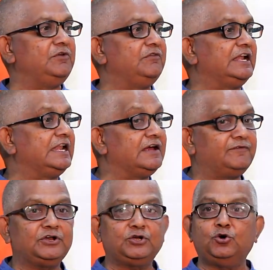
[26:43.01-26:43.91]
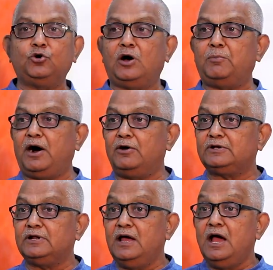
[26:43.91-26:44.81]
we will never know
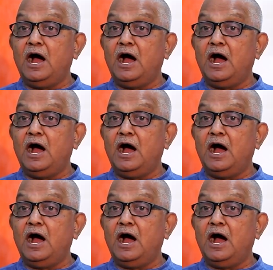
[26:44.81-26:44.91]
about